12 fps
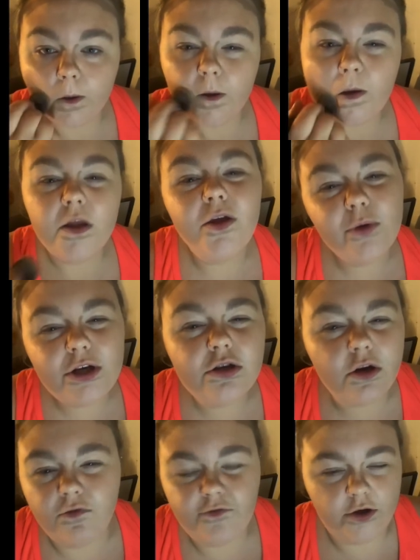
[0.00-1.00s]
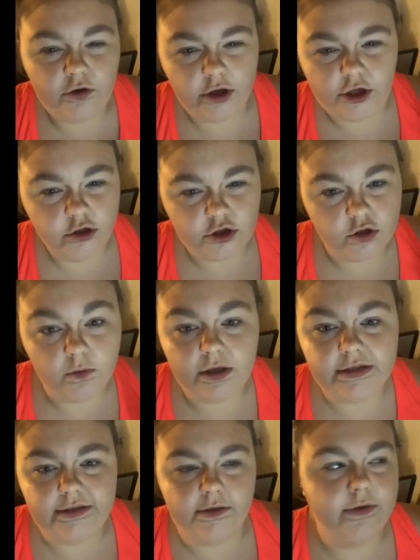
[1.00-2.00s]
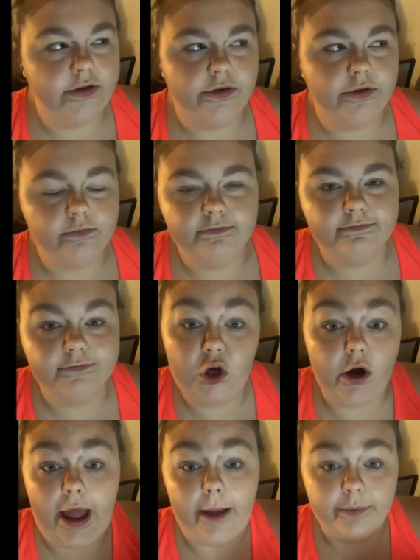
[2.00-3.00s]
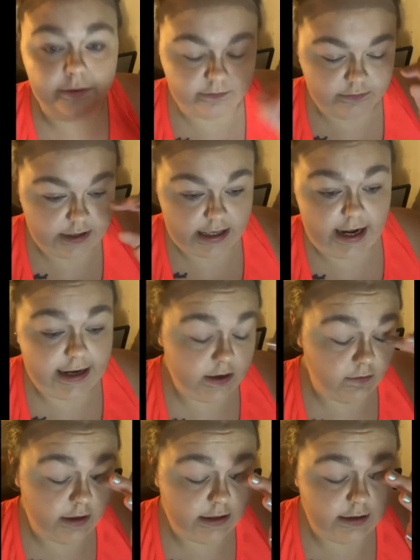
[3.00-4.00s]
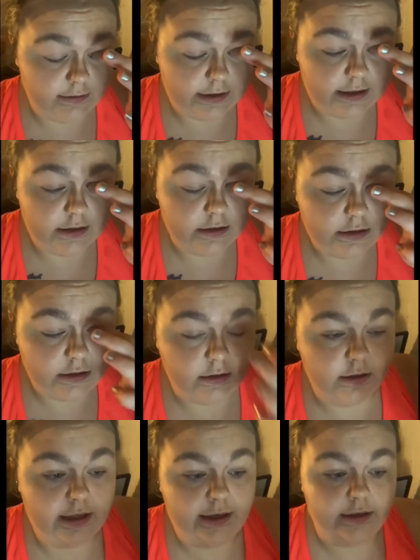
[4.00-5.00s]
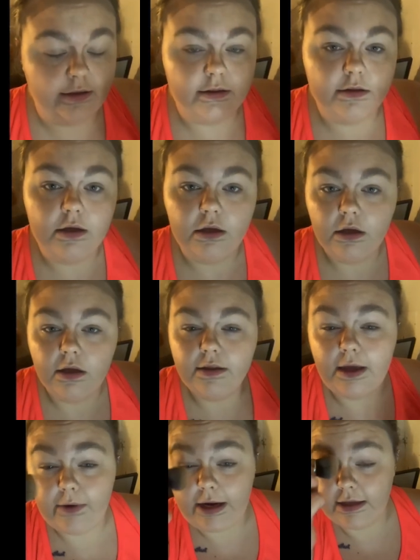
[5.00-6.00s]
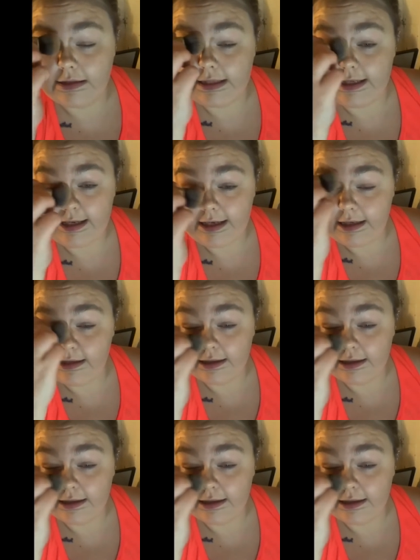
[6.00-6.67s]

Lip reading: When you don't feel good, you just don't want to deal with crap. And I didn't want to deal with it. So, like, they went out to eat.